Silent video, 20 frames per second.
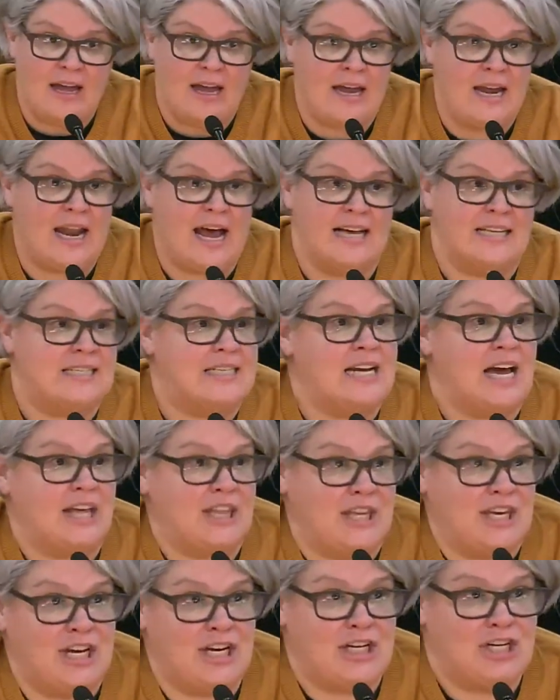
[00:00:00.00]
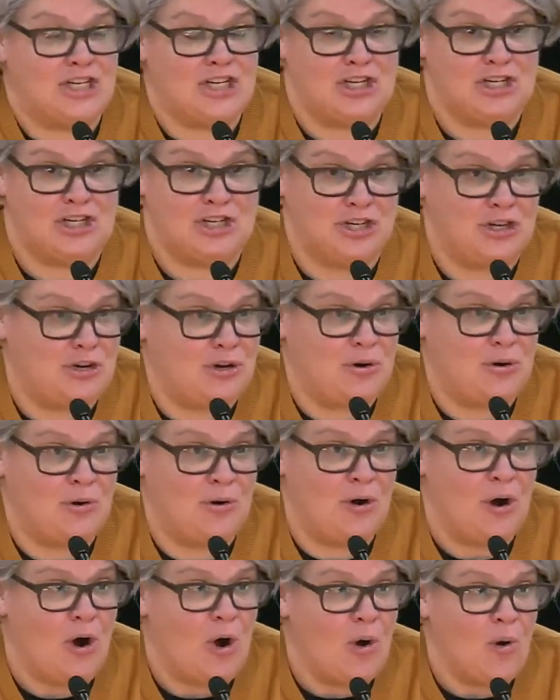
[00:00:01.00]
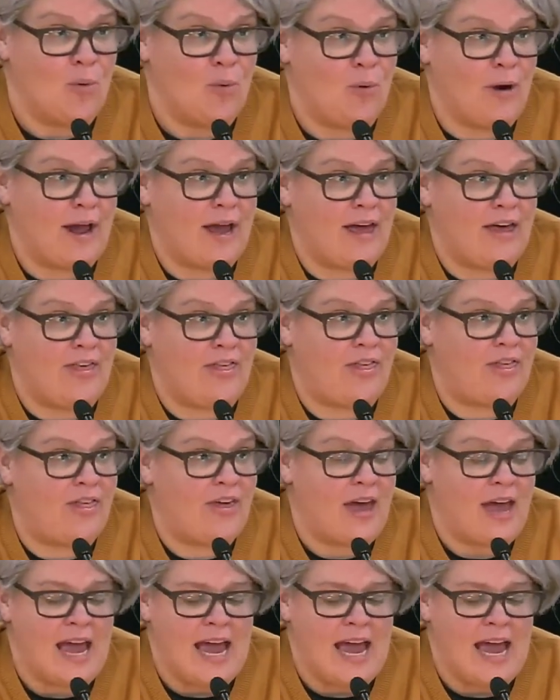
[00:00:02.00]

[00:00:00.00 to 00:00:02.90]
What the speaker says: It has nothing to do with